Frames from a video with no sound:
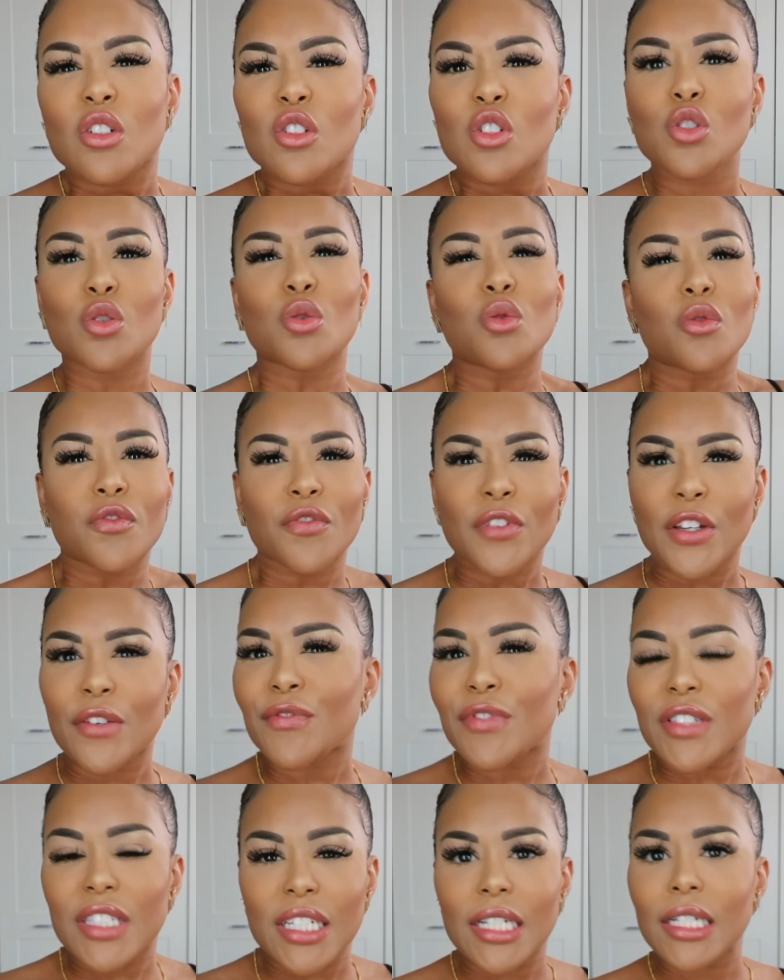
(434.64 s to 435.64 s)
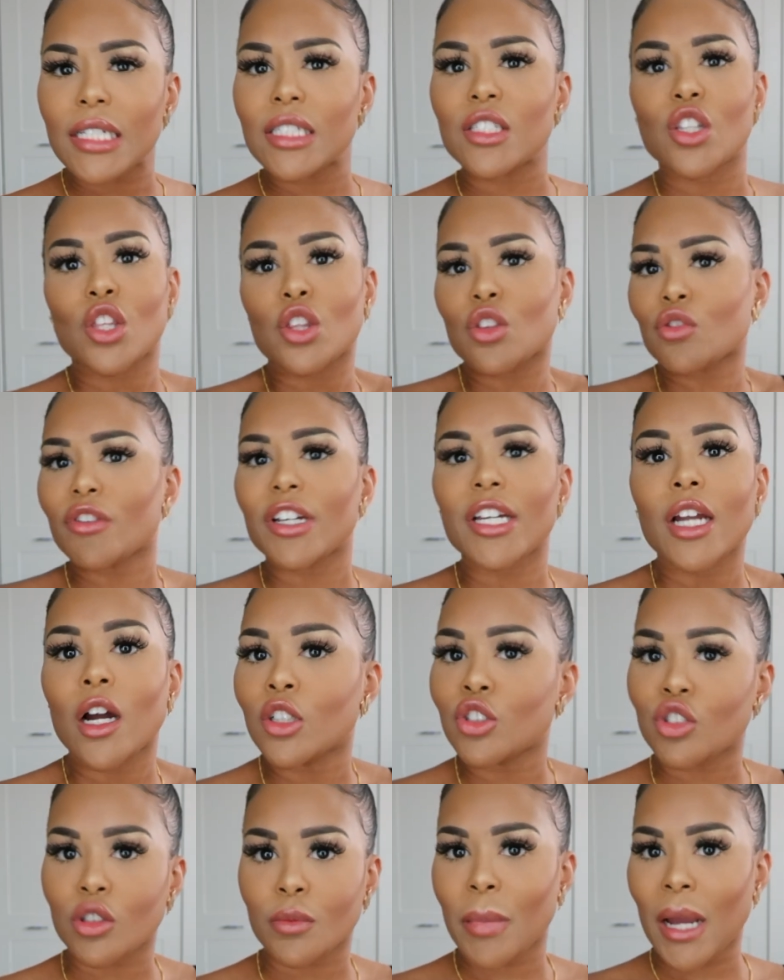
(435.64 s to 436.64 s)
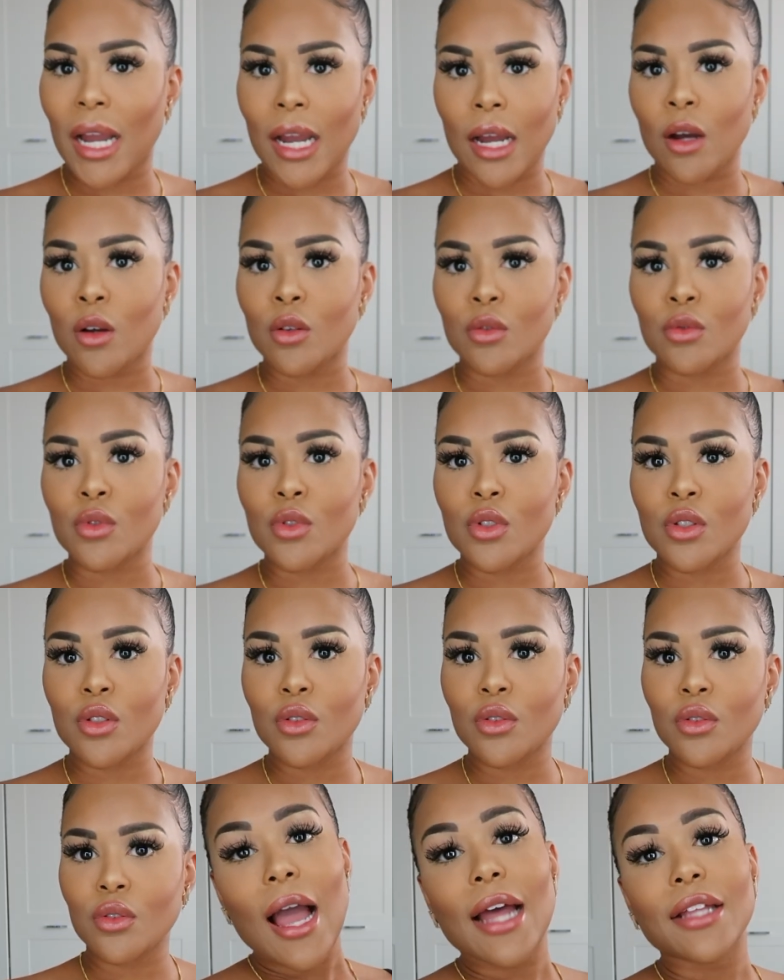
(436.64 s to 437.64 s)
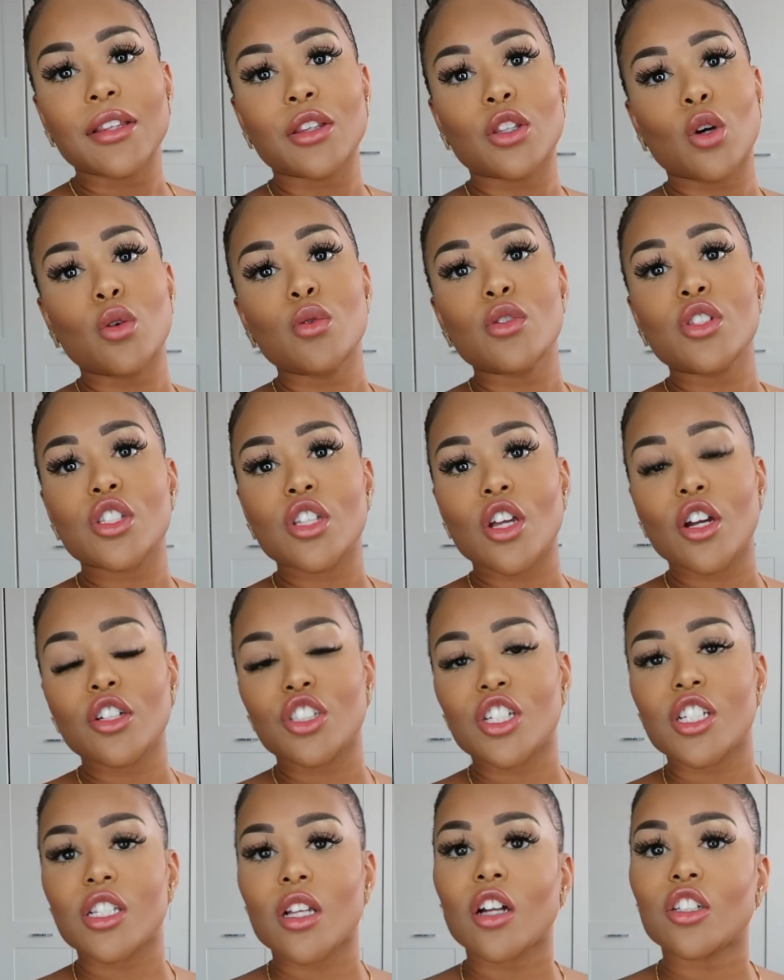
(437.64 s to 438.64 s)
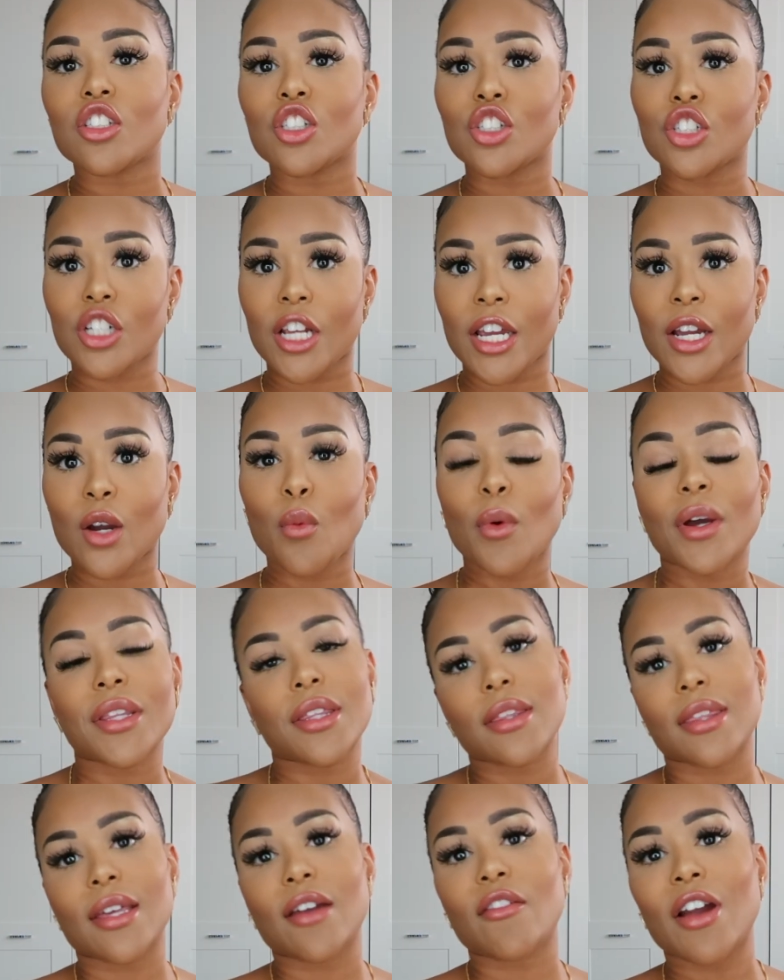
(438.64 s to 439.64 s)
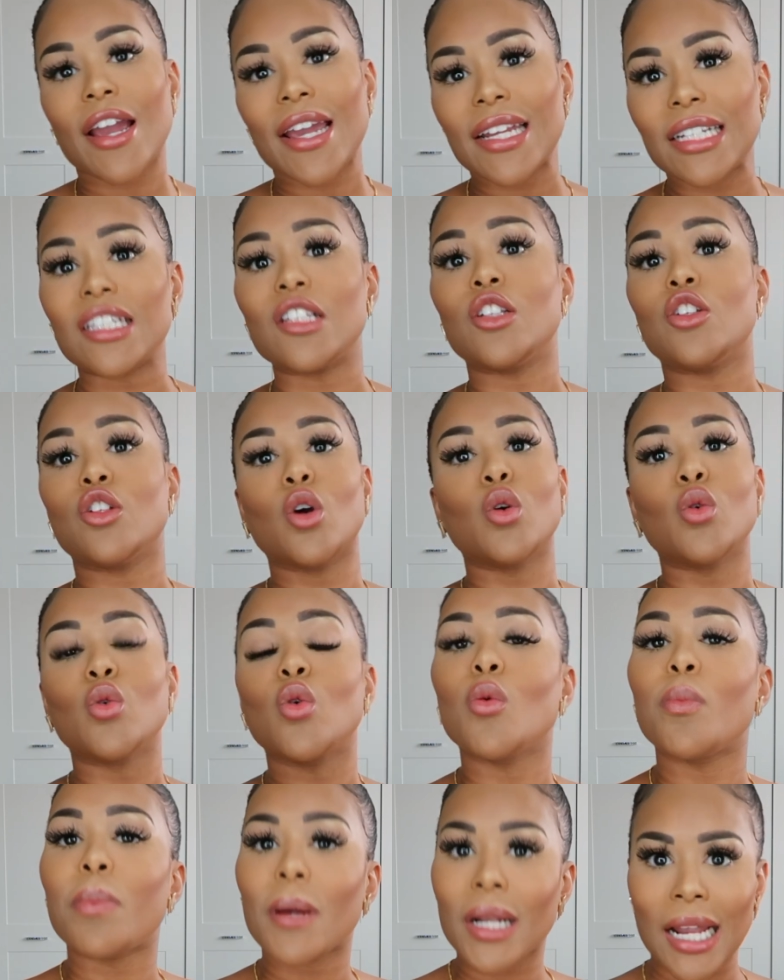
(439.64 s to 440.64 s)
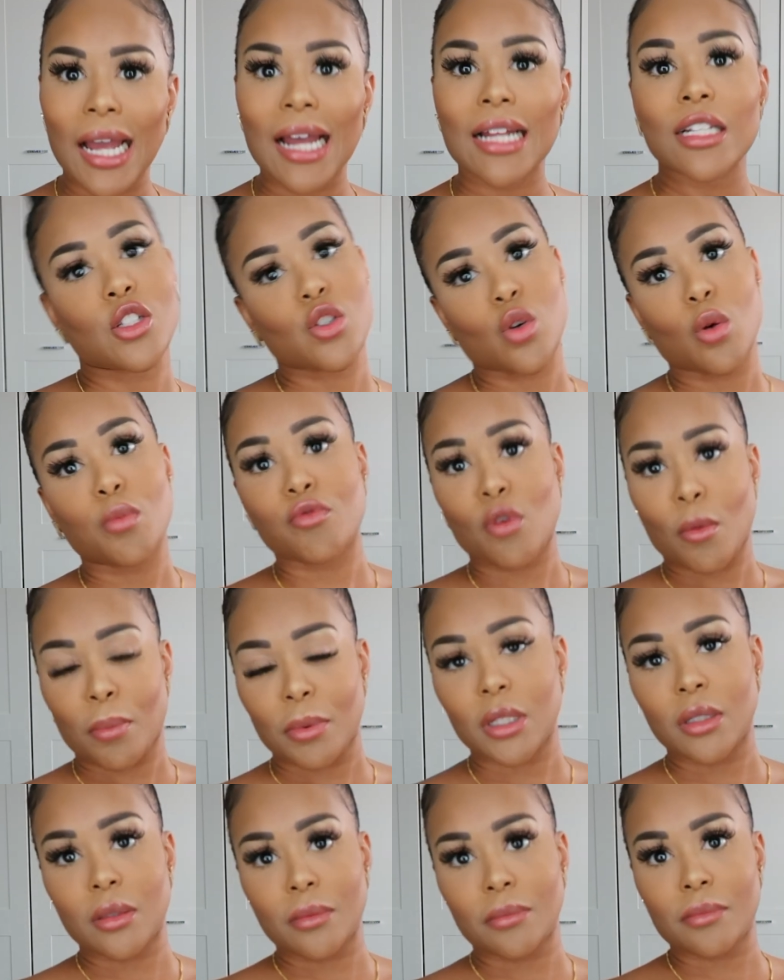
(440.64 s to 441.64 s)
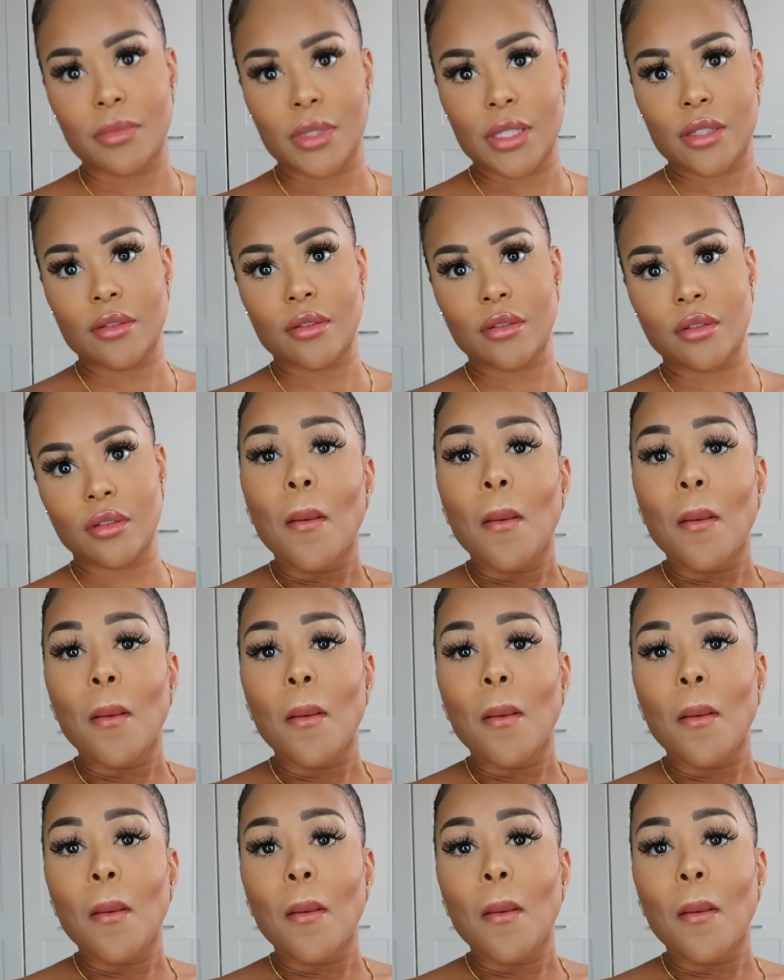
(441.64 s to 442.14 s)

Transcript: £250 to £300, and those searches are to check whether there are any local plans or problems.